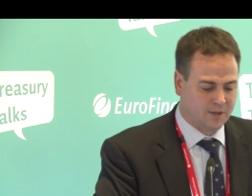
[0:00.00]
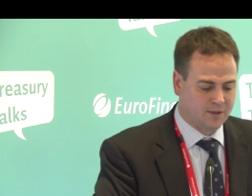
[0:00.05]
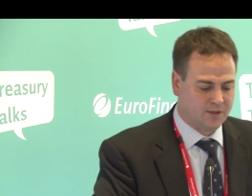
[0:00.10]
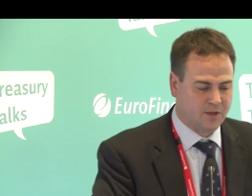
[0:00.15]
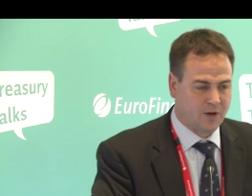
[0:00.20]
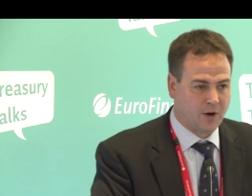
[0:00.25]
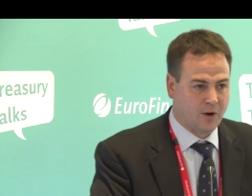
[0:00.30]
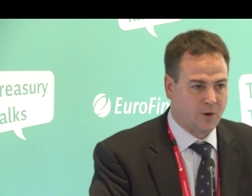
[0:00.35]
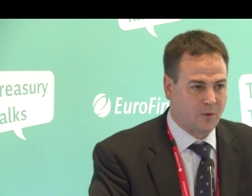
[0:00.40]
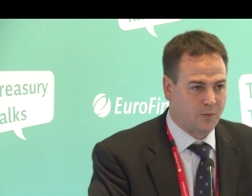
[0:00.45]

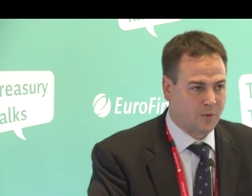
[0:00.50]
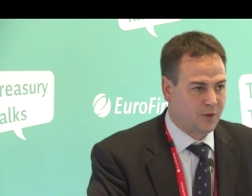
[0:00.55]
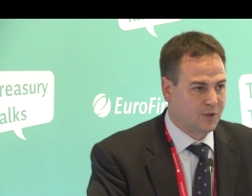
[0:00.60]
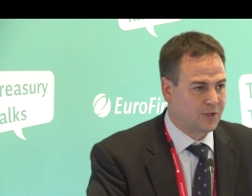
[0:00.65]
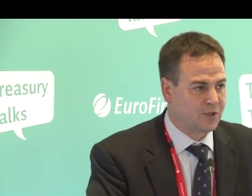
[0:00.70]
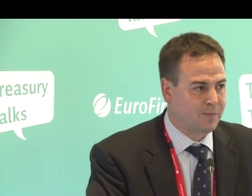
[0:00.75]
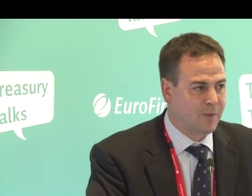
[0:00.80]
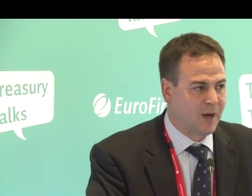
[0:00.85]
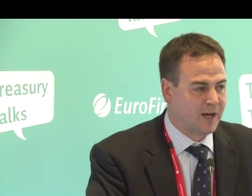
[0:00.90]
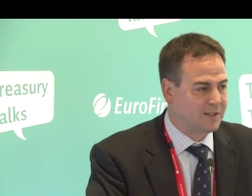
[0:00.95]
So we're
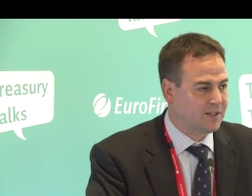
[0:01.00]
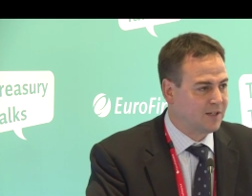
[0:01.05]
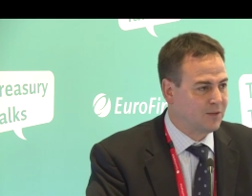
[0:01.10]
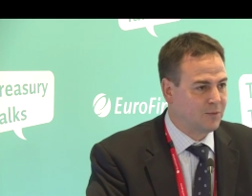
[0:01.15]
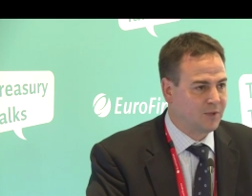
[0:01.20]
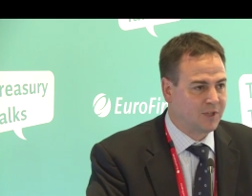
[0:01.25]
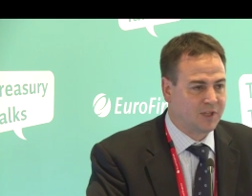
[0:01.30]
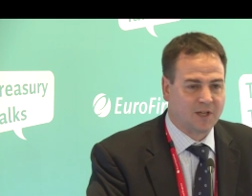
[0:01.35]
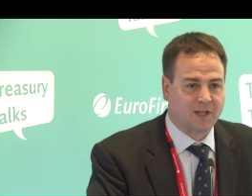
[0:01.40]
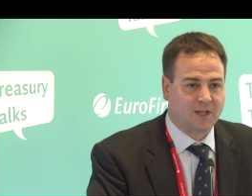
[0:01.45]

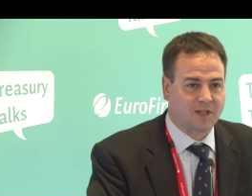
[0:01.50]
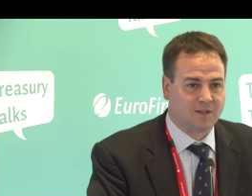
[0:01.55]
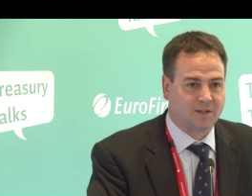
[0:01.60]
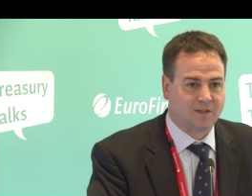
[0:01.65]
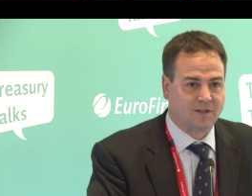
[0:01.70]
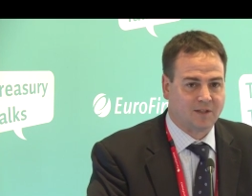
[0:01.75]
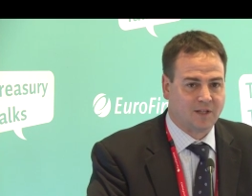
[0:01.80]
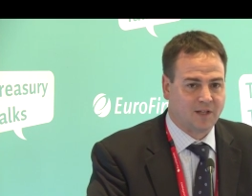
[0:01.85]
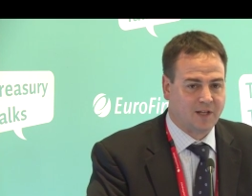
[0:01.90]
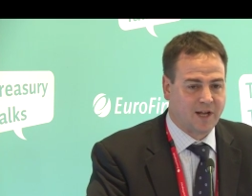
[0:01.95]
expecting
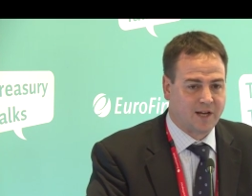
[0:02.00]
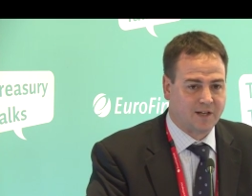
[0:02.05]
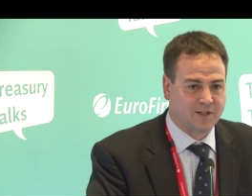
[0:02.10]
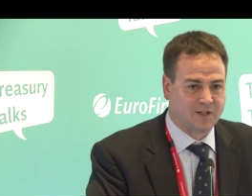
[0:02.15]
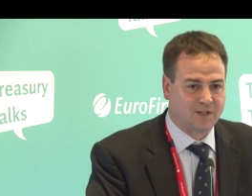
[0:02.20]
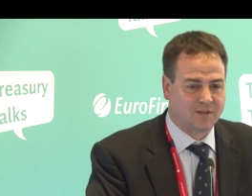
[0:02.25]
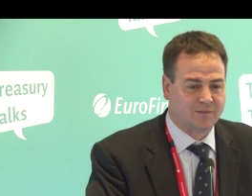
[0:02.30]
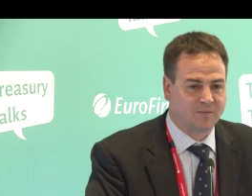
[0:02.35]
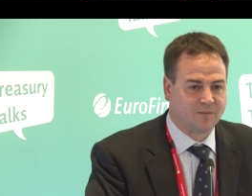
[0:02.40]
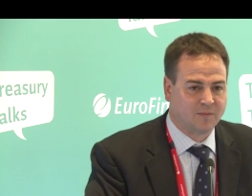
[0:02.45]
within the
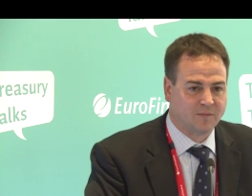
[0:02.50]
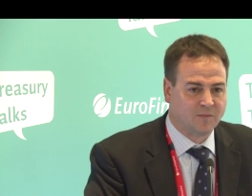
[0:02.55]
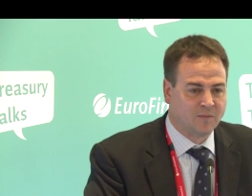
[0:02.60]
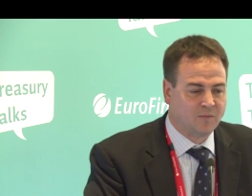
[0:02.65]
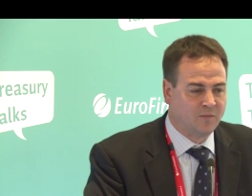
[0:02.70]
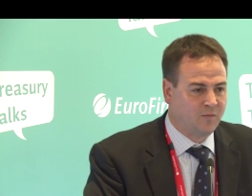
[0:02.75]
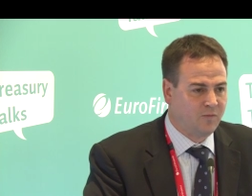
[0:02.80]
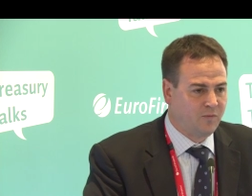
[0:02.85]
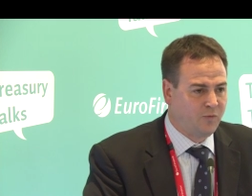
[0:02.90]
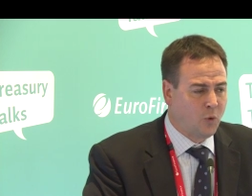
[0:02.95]
next
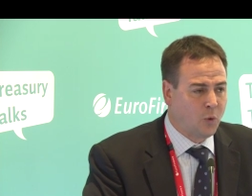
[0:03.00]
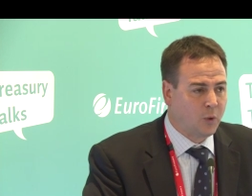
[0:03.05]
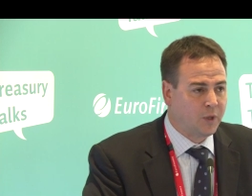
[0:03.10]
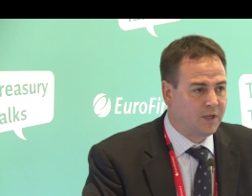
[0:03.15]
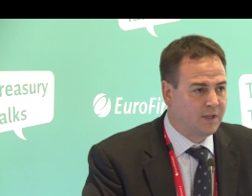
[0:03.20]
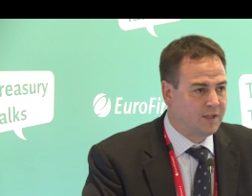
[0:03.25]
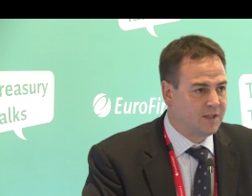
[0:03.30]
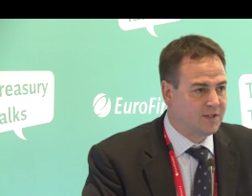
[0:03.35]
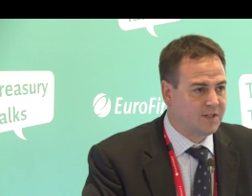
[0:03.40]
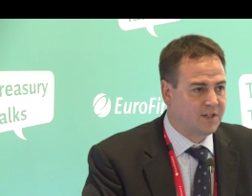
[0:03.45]

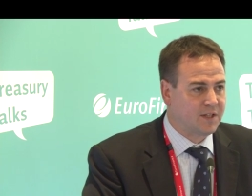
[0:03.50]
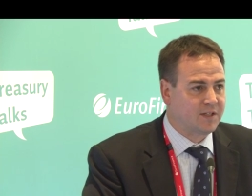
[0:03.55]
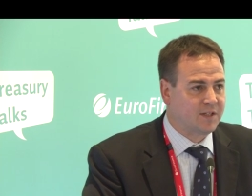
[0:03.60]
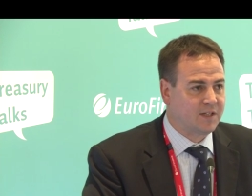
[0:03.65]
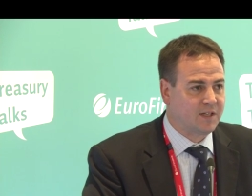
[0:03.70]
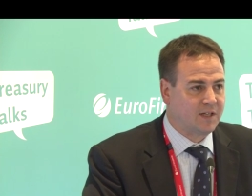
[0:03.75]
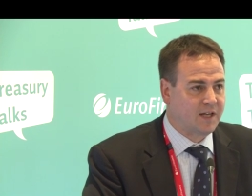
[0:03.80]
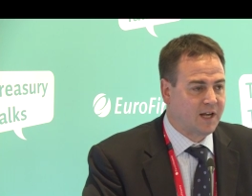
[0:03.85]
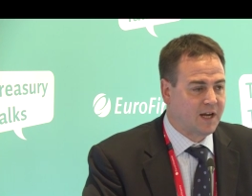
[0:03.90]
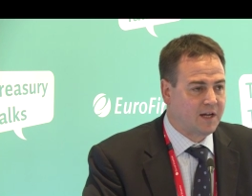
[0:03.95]
40 to
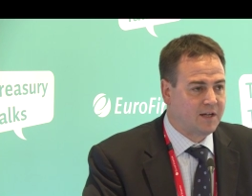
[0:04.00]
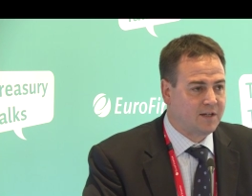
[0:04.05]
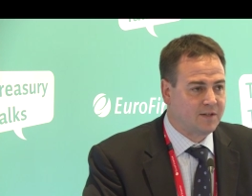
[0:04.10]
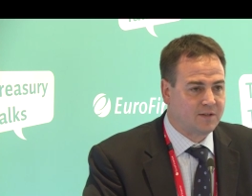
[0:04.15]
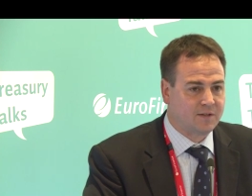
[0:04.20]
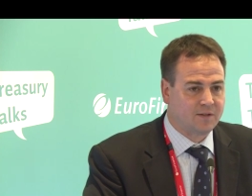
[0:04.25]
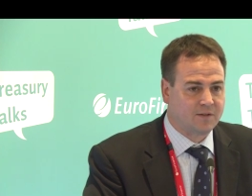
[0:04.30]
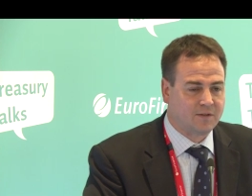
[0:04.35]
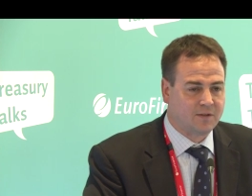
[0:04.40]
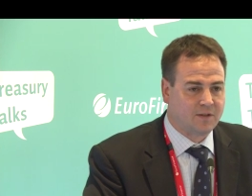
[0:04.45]
60
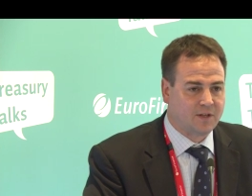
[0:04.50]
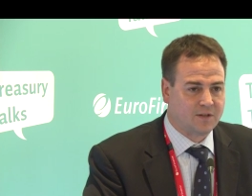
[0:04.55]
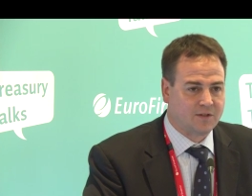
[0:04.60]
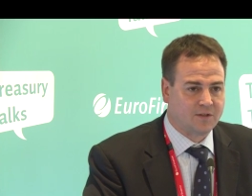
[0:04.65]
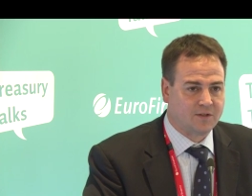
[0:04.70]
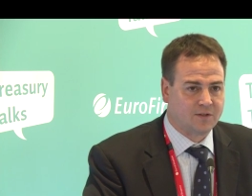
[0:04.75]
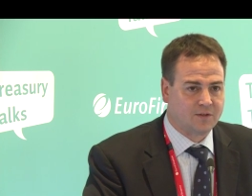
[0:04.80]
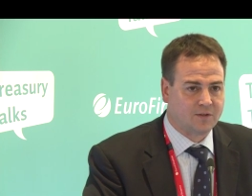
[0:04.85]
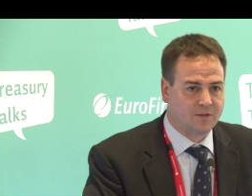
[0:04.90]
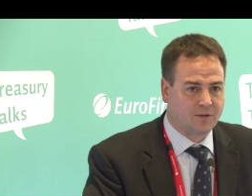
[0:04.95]
days,
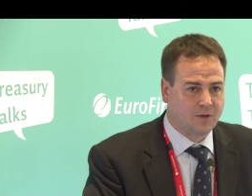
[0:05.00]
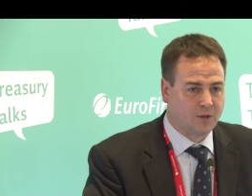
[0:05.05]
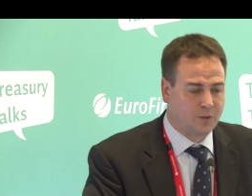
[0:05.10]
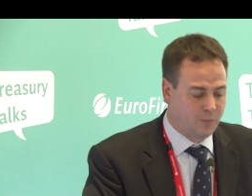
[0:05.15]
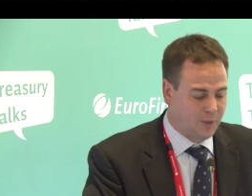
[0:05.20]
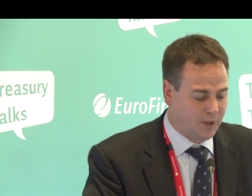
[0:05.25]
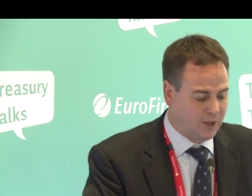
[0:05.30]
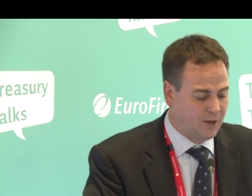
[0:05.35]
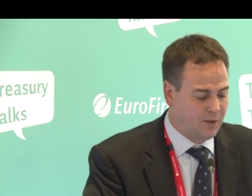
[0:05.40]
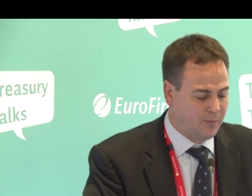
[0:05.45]
this
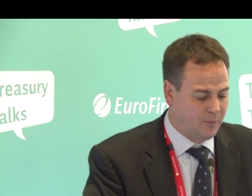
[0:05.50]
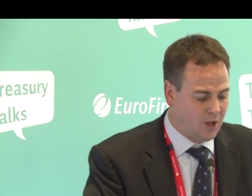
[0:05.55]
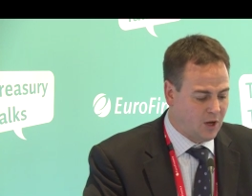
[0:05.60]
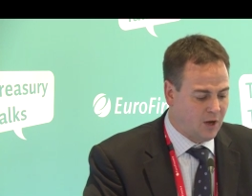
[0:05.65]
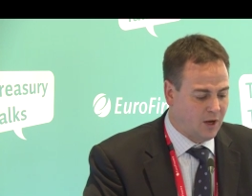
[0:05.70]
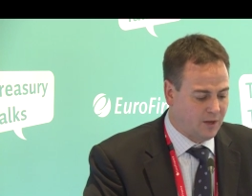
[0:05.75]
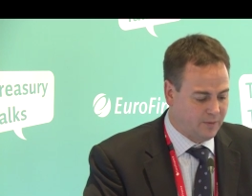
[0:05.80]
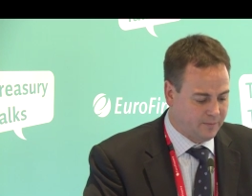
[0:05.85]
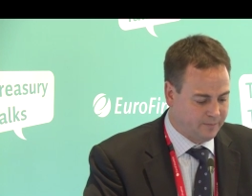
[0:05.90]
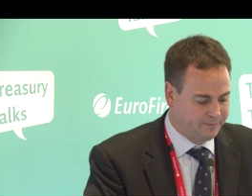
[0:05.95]
could become
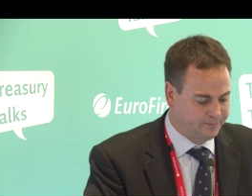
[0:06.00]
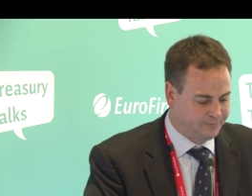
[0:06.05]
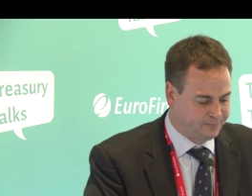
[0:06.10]
law.